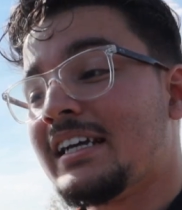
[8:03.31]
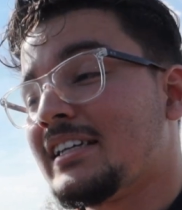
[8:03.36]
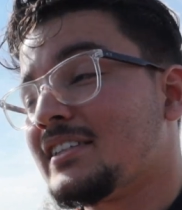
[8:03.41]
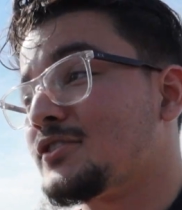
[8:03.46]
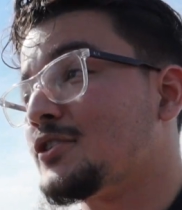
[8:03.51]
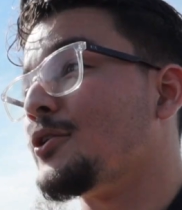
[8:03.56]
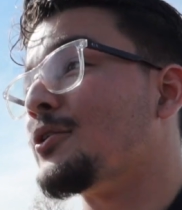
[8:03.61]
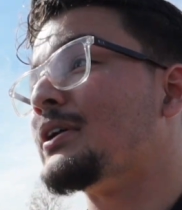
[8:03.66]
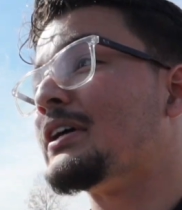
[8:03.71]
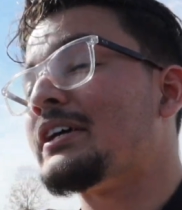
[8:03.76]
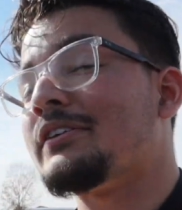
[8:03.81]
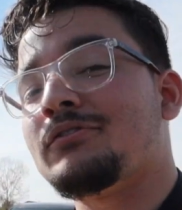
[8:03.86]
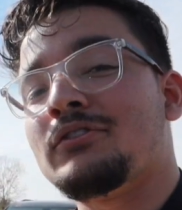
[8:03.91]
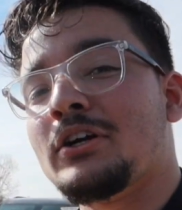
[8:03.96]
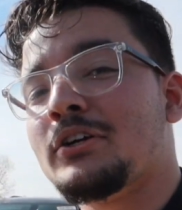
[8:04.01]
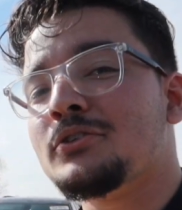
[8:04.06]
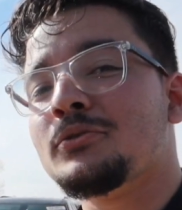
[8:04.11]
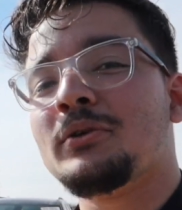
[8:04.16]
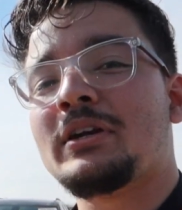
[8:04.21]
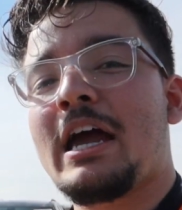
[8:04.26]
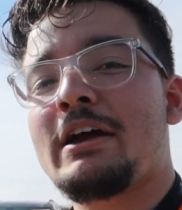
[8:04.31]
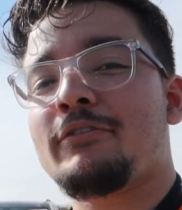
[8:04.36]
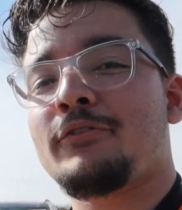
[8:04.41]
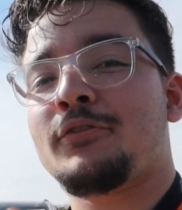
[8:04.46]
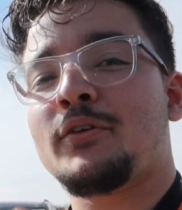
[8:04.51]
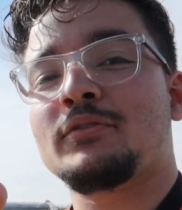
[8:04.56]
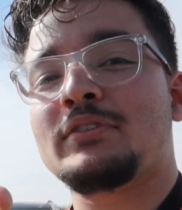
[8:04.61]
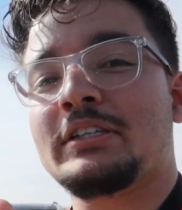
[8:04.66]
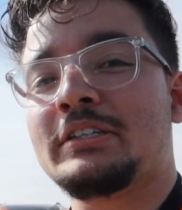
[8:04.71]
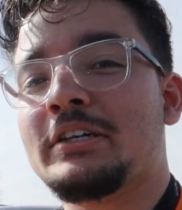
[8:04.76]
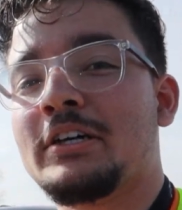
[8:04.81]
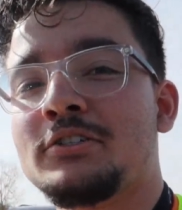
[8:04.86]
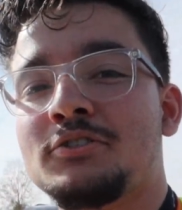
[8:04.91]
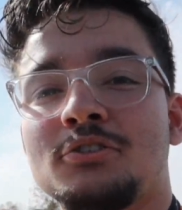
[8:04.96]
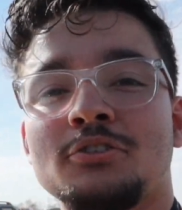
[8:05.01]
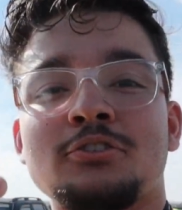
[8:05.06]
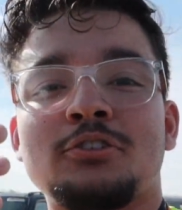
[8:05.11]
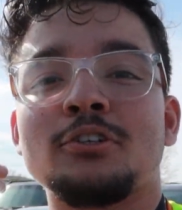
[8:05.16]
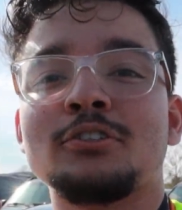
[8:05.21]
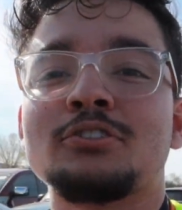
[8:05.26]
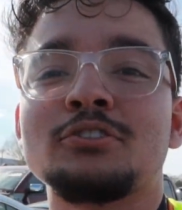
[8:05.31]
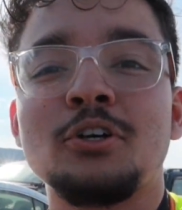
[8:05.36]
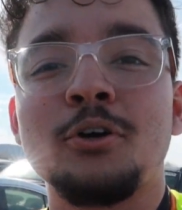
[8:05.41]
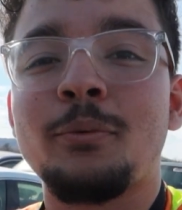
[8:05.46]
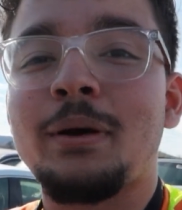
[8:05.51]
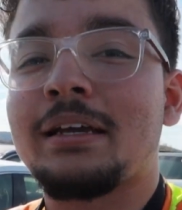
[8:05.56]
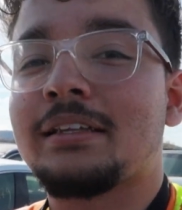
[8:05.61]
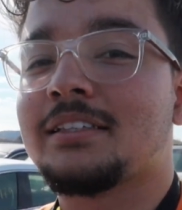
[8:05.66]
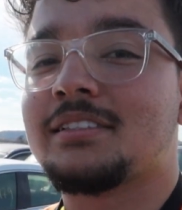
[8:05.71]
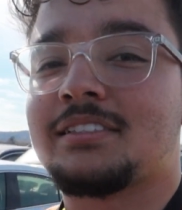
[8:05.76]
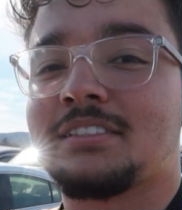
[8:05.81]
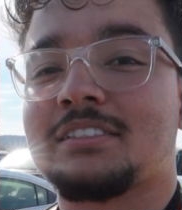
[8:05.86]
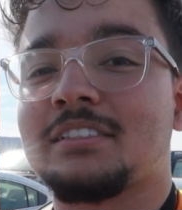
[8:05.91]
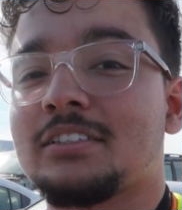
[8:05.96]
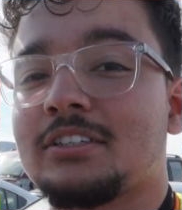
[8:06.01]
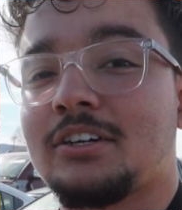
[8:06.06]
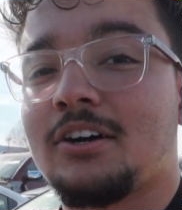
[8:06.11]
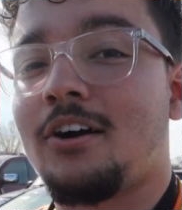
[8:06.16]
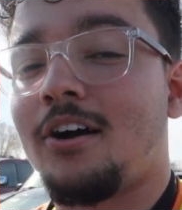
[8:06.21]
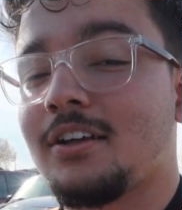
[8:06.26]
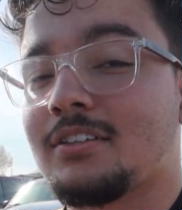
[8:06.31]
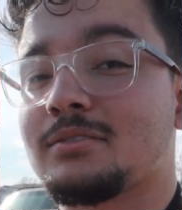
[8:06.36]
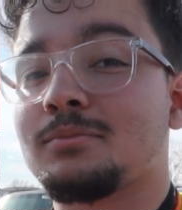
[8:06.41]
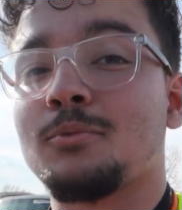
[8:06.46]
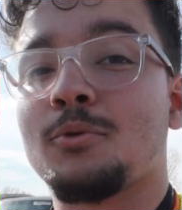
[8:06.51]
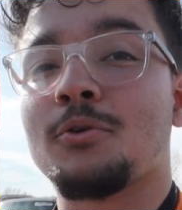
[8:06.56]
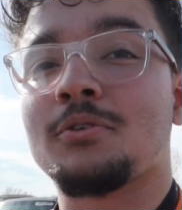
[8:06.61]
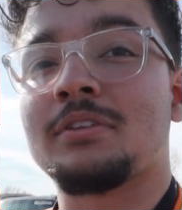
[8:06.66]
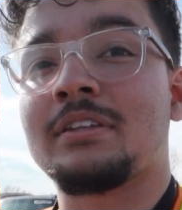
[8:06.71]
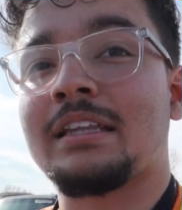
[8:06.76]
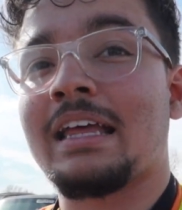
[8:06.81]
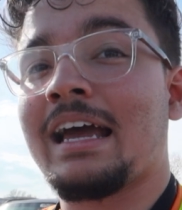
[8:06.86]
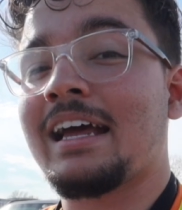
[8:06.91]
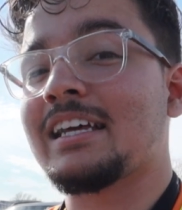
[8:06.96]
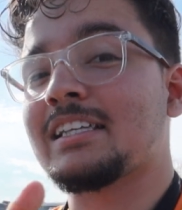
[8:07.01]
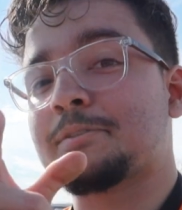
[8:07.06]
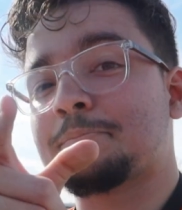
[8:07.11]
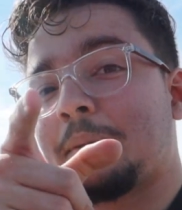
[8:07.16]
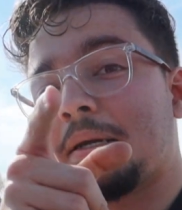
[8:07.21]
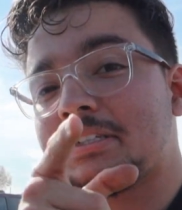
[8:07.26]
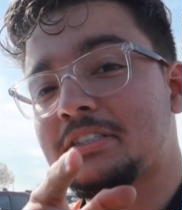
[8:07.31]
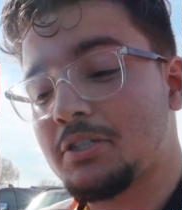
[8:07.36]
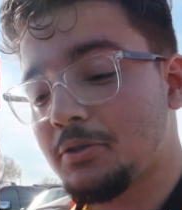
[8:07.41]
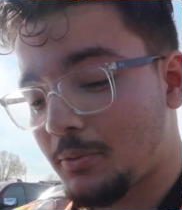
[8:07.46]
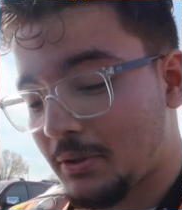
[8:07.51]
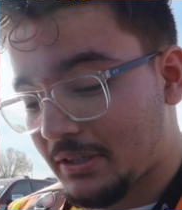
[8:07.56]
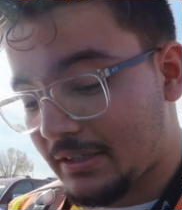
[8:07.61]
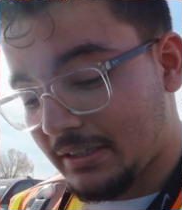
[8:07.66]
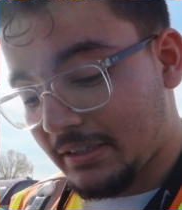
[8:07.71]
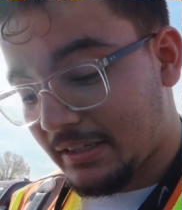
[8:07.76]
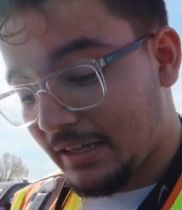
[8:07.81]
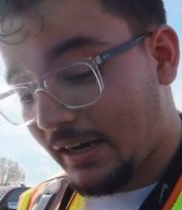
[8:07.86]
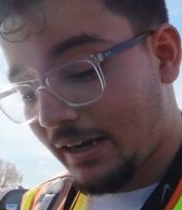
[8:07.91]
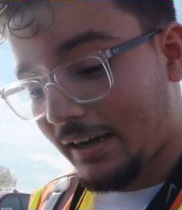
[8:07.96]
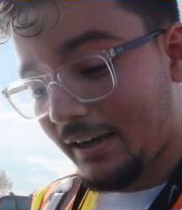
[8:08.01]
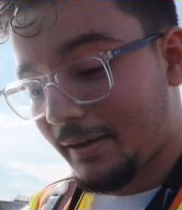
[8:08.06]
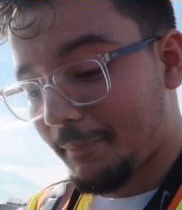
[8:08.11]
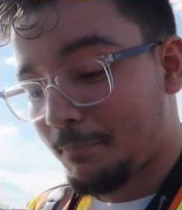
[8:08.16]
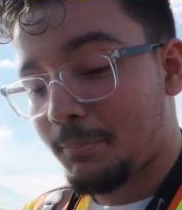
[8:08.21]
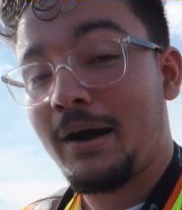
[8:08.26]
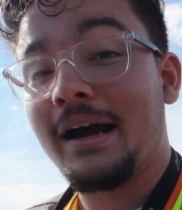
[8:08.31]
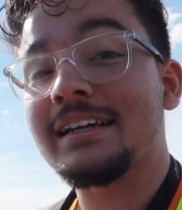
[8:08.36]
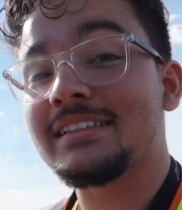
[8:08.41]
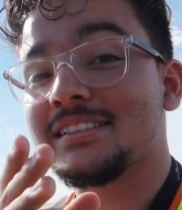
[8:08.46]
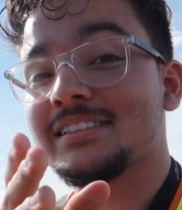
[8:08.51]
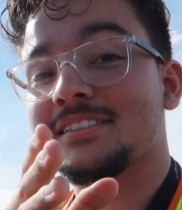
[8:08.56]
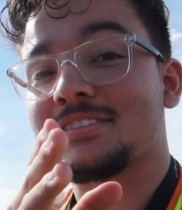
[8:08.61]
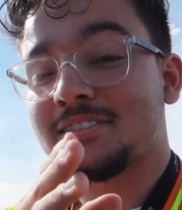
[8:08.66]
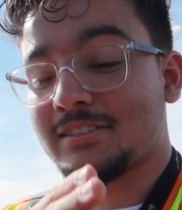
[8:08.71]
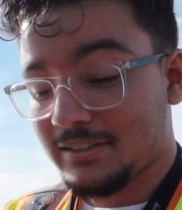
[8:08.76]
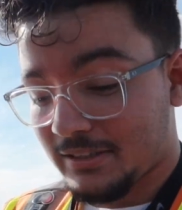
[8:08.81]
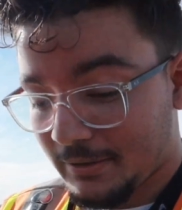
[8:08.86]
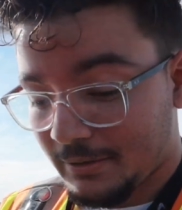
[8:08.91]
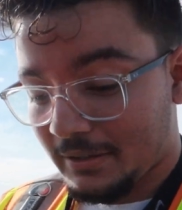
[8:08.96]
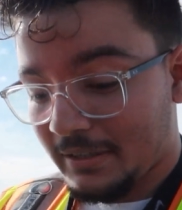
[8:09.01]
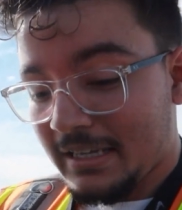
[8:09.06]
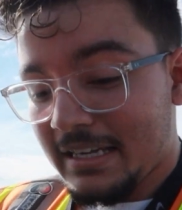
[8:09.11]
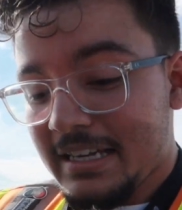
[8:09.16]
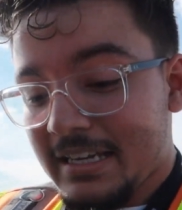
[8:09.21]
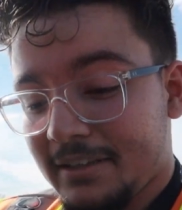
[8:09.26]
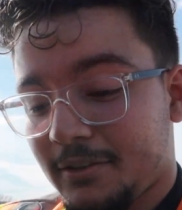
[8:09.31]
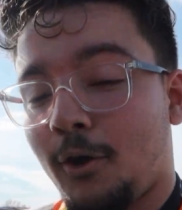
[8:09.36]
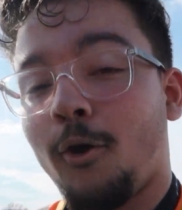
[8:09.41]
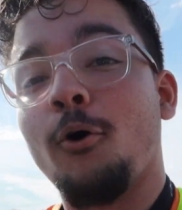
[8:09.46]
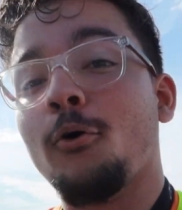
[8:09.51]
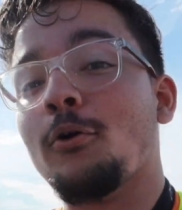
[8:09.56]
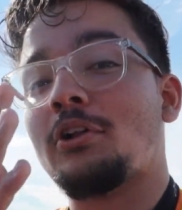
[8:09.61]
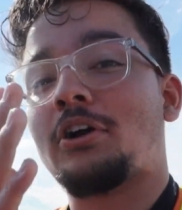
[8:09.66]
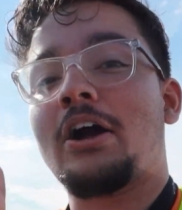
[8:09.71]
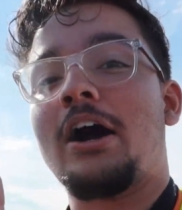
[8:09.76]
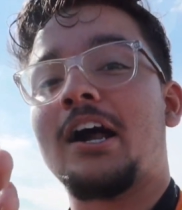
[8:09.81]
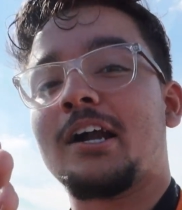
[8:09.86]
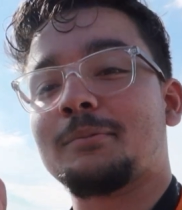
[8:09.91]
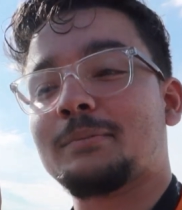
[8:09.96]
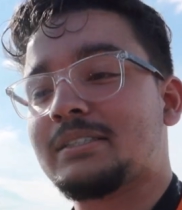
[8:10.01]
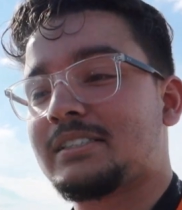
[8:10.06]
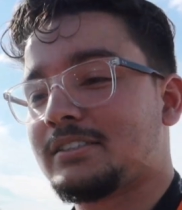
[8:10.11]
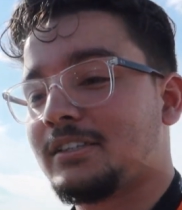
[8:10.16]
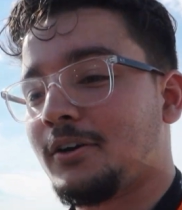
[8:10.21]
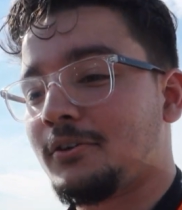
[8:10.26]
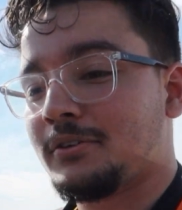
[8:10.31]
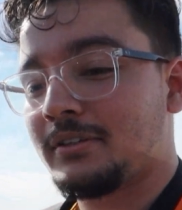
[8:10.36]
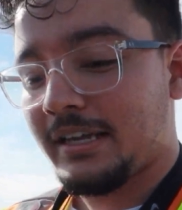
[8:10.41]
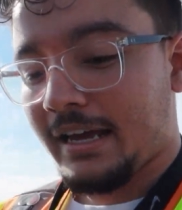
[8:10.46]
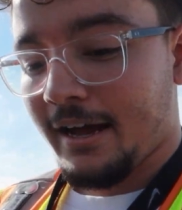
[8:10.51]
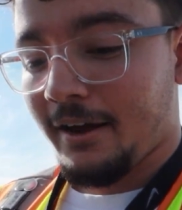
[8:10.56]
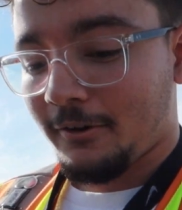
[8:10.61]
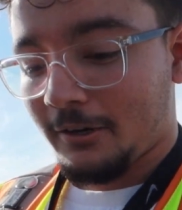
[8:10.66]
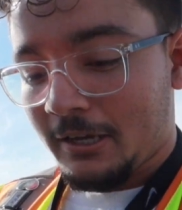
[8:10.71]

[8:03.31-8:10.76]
So if they're doing that for $1,500, there's no way this is going to cost more than that, especially with prices, the whole economy slowing down.